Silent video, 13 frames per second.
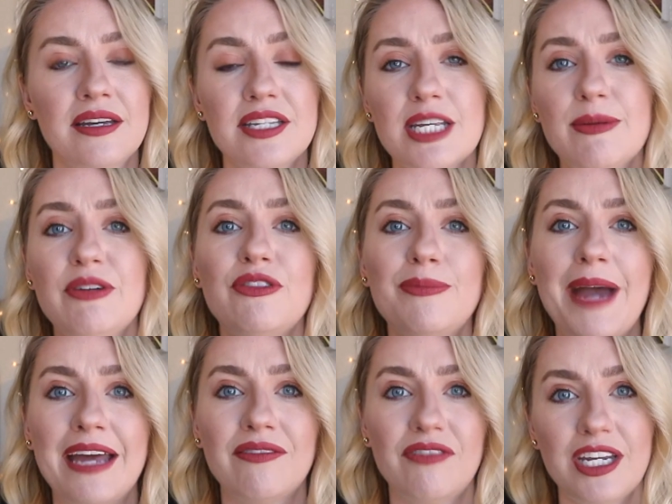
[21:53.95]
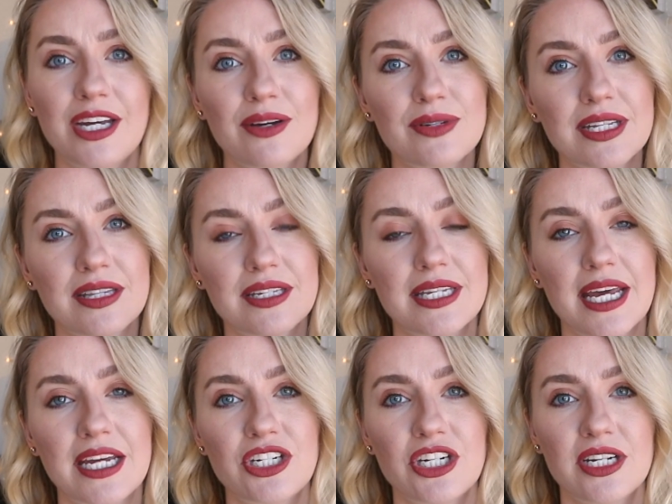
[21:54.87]
some of them had videos at the
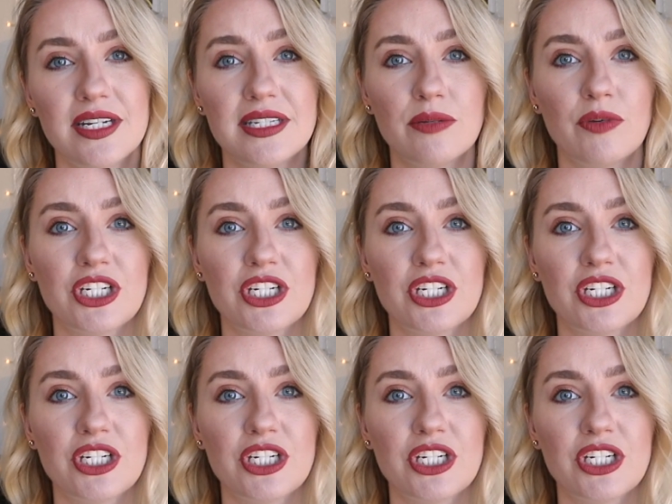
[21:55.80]
stations,